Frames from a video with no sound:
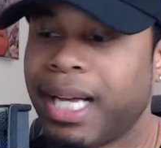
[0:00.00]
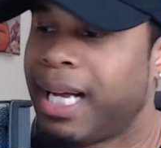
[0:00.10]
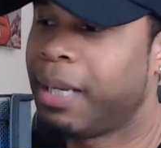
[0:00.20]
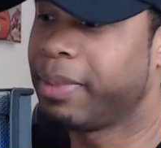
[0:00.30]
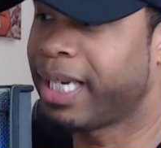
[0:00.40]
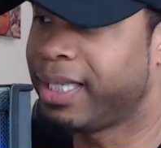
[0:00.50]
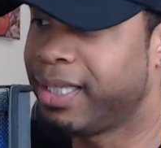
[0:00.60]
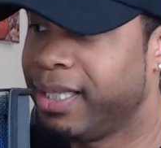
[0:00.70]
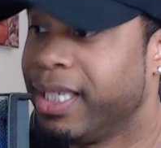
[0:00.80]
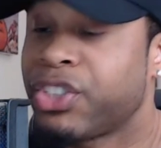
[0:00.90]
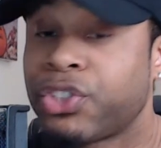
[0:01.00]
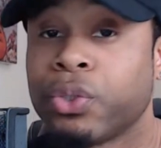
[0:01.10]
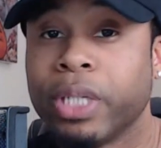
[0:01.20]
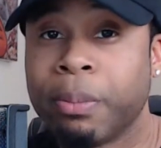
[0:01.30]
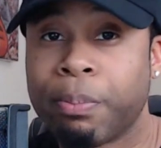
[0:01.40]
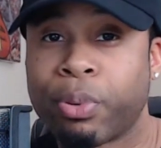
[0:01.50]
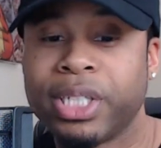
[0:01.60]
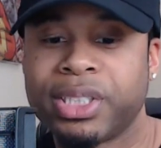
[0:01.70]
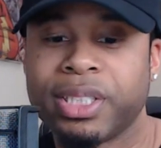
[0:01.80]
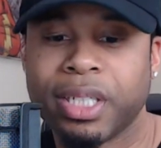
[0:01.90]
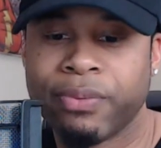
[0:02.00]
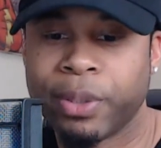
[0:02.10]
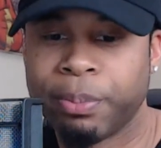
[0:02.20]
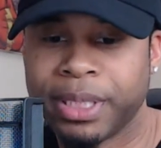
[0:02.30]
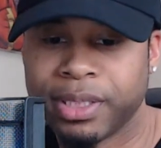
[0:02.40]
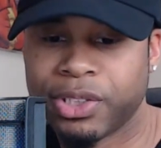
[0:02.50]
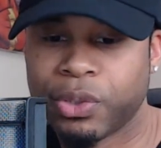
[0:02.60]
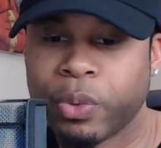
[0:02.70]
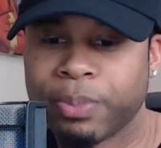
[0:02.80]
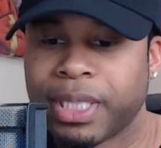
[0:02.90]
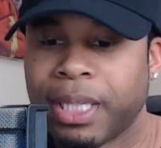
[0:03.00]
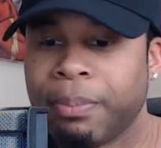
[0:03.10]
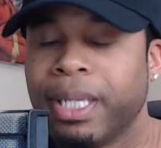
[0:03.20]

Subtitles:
that initial impression of your business, your website.